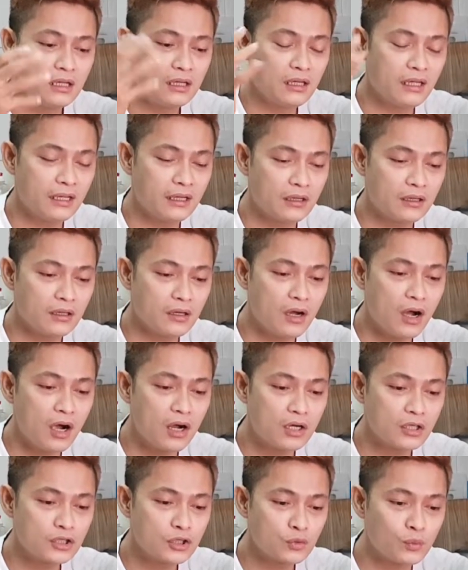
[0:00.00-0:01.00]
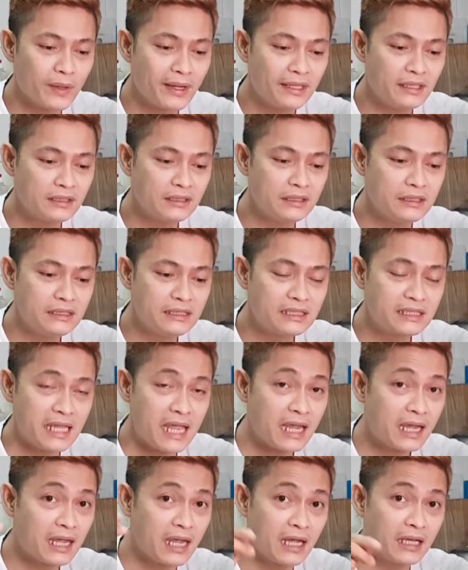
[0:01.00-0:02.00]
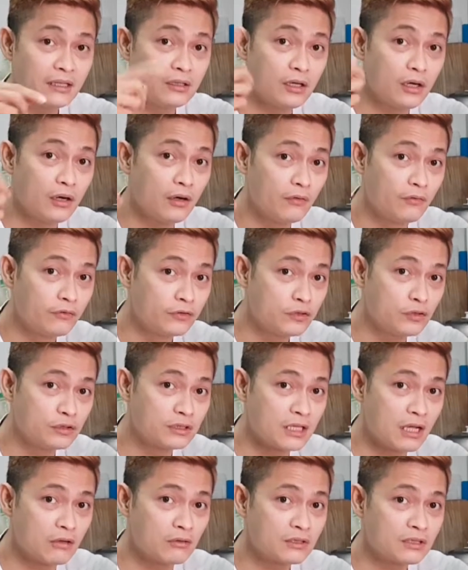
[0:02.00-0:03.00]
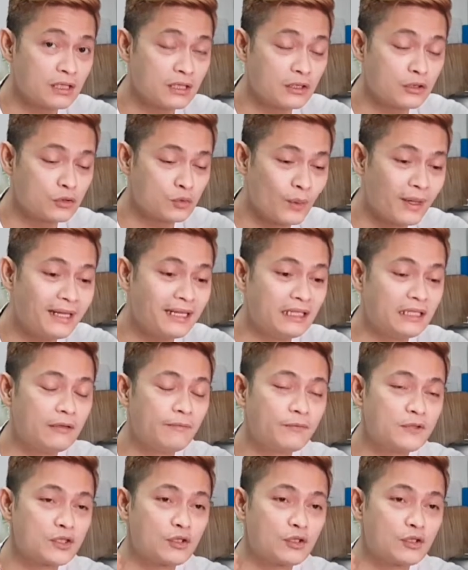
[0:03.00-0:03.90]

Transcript: like August 22nd of 2020.